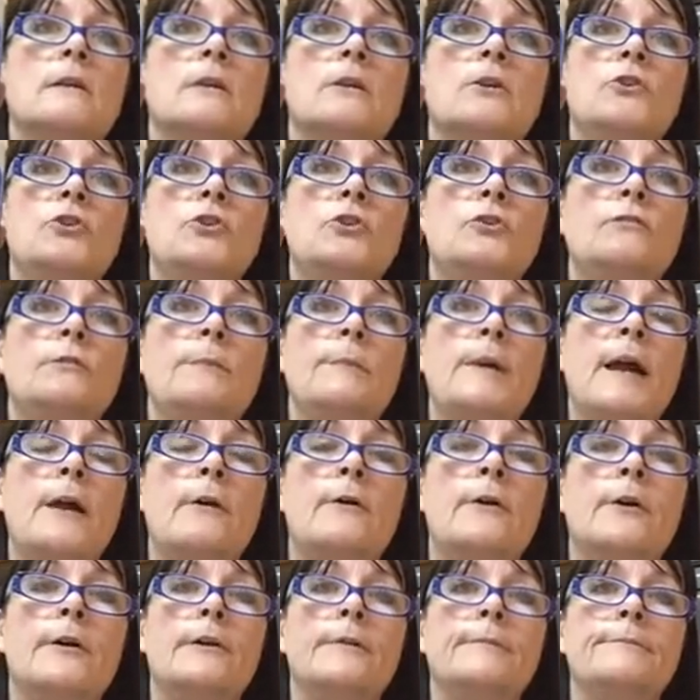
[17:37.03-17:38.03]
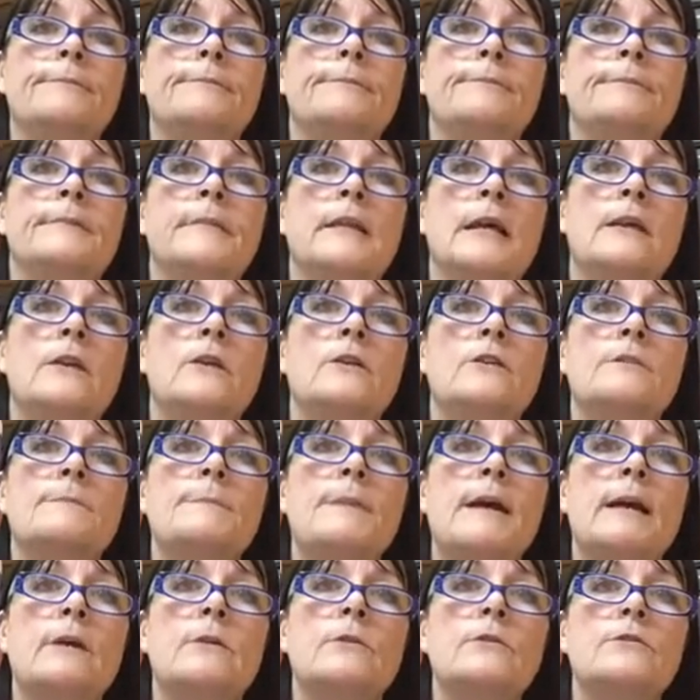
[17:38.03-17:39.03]
Juva Power. I know it's
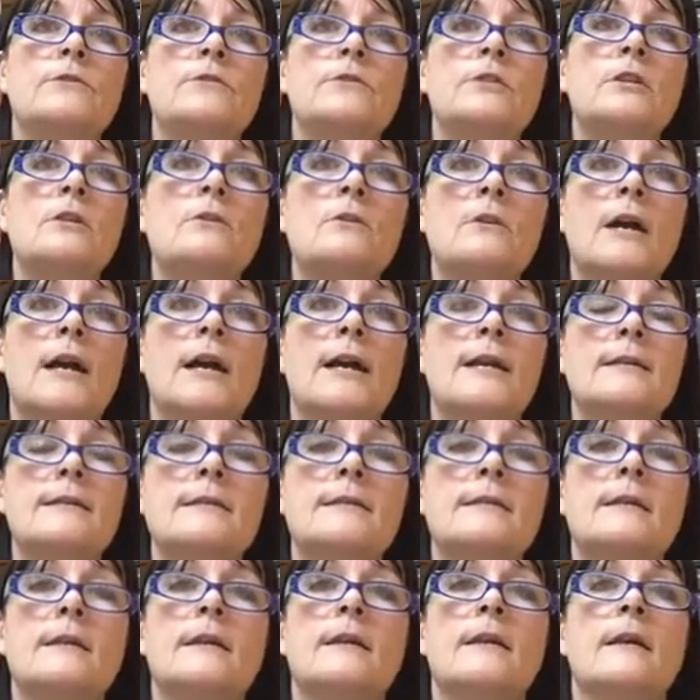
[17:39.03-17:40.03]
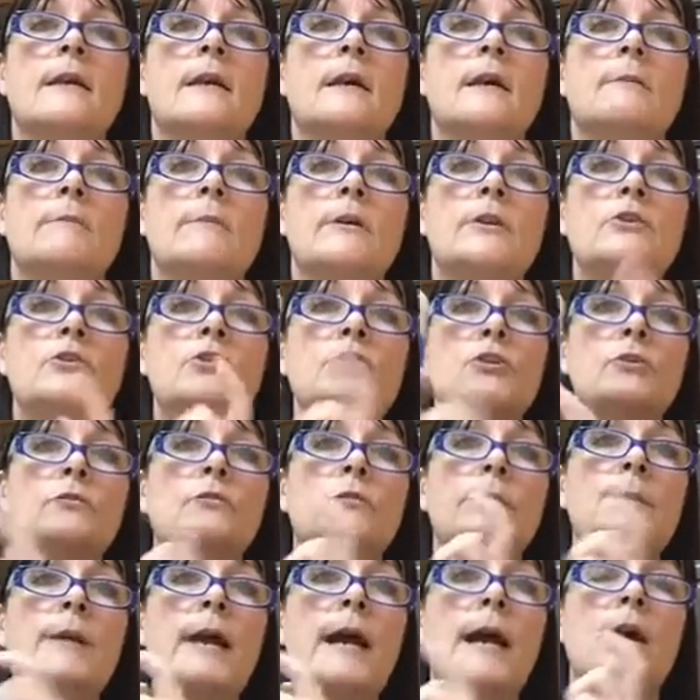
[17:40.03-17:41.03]
backwards to you guys, but
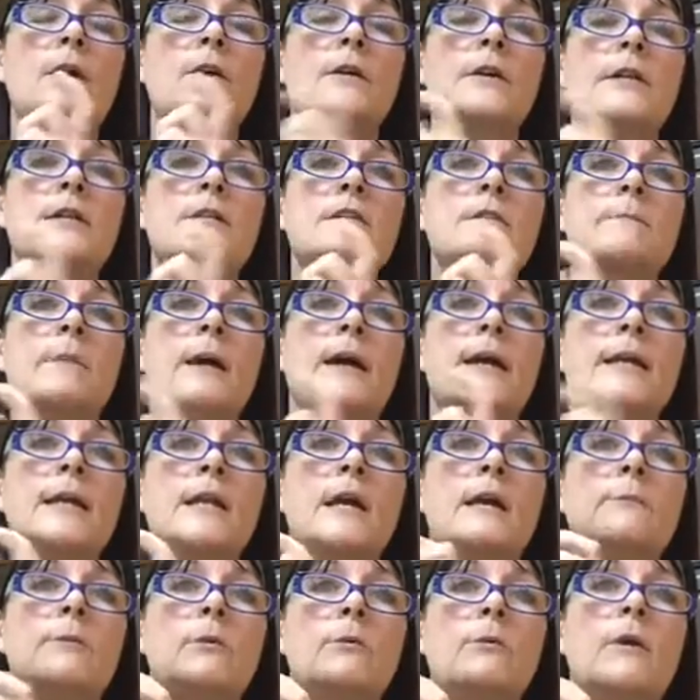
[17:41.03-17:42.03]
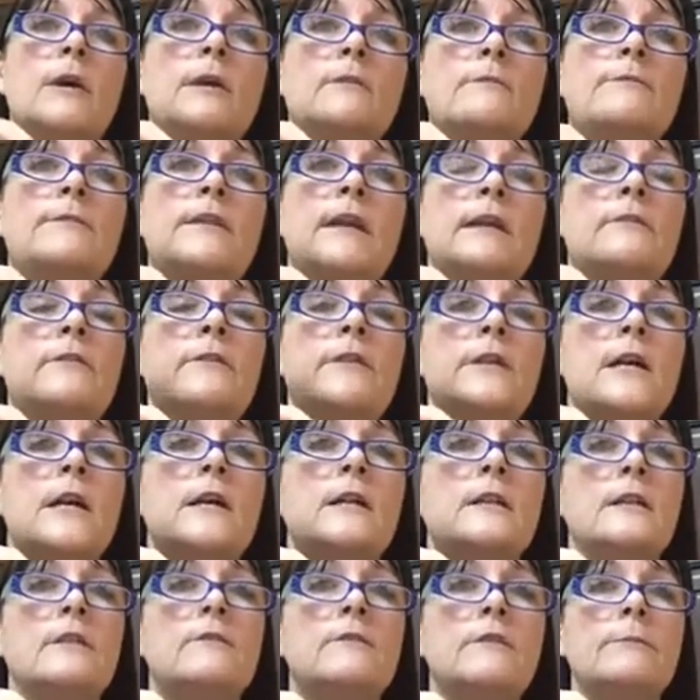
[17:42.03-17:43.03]
Juva Power is my number 1 favorite
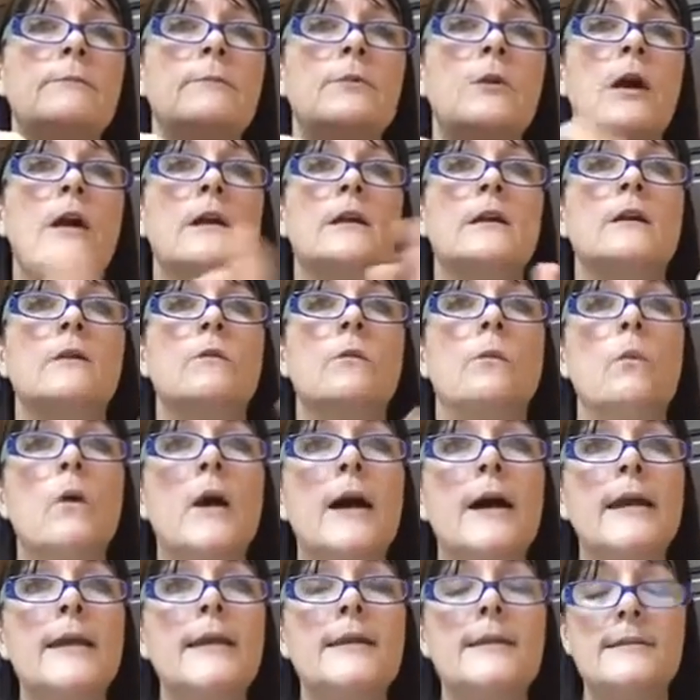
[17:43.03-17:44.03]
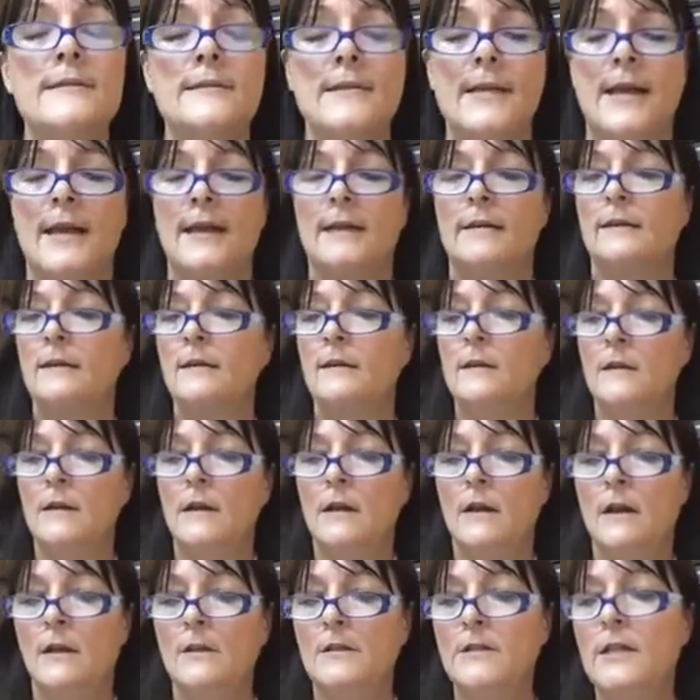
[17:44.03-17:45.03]
Young Living product. Why is that?
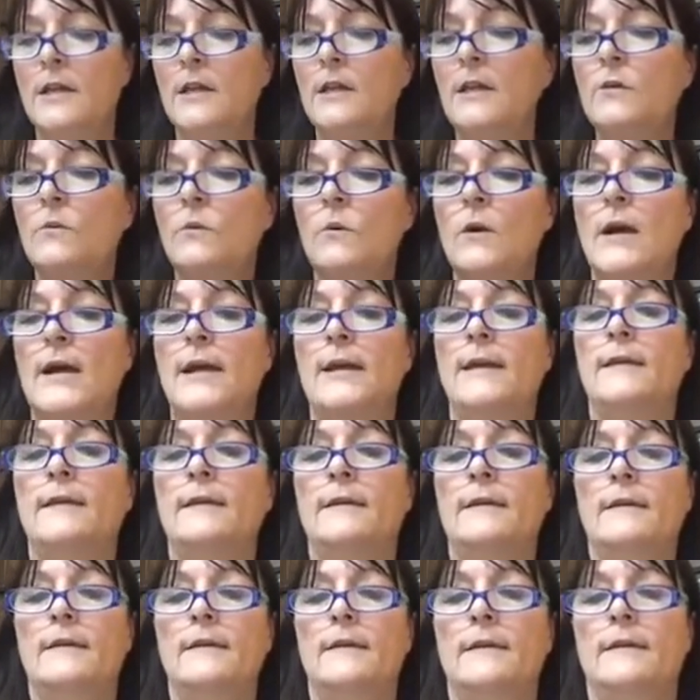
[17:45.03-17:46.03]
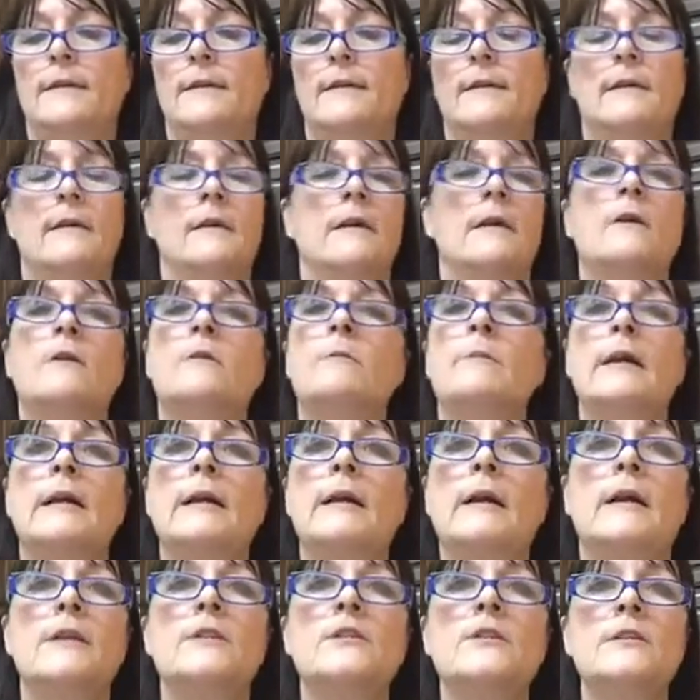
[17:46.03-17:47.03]
I'll tell you why. Oh my
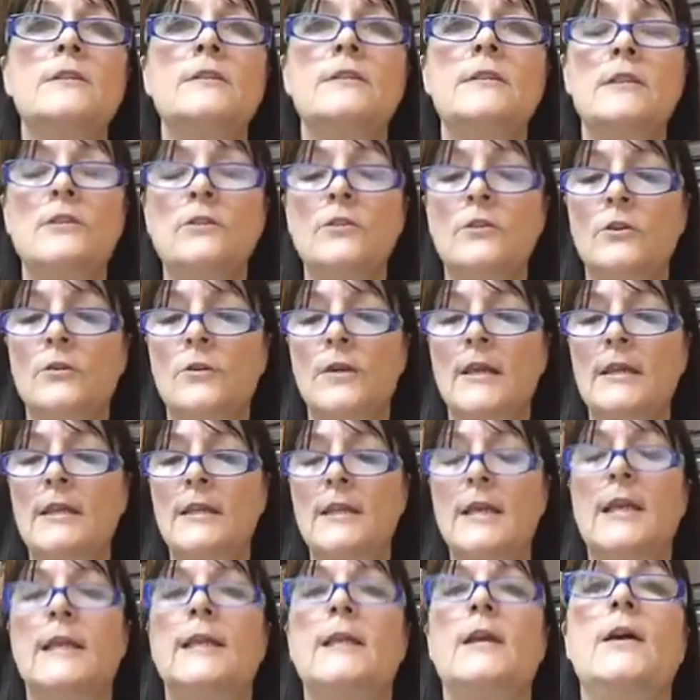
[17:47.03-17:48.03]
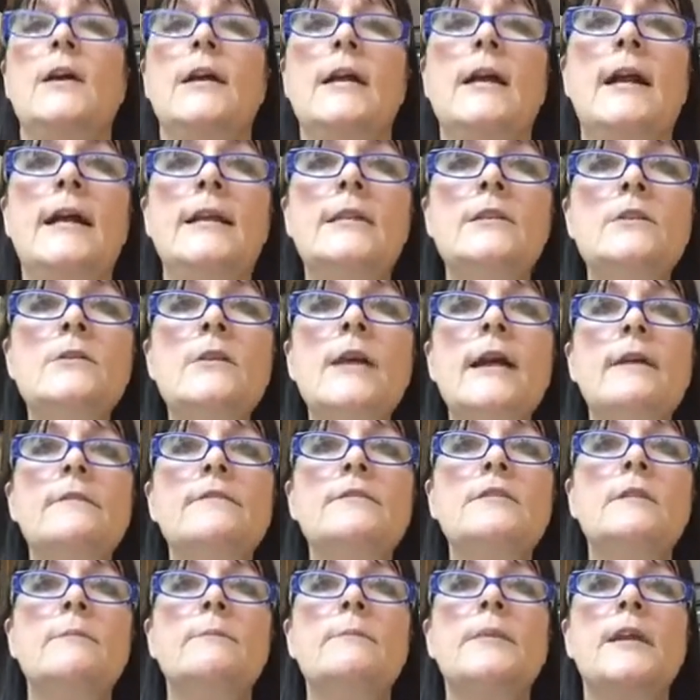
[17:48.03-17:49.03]
gosh, it's such a great thing. Now, I do have
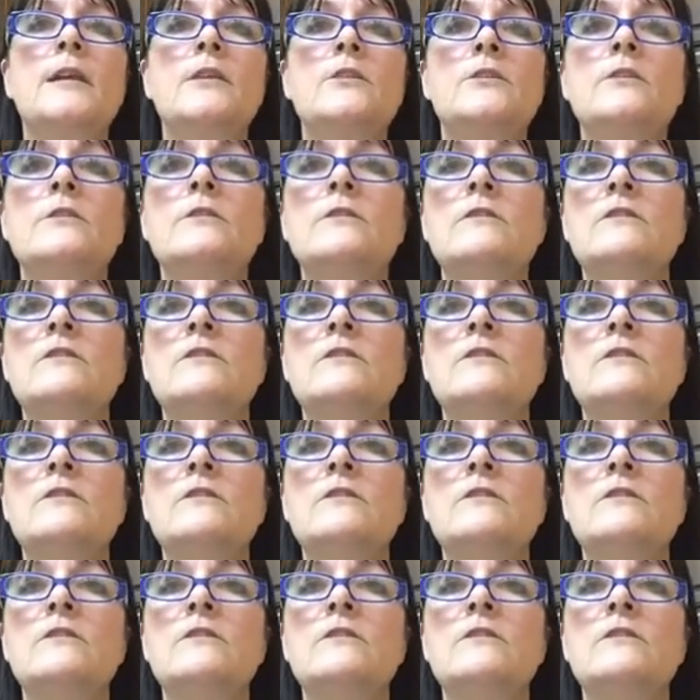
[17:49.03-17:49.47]
some patients who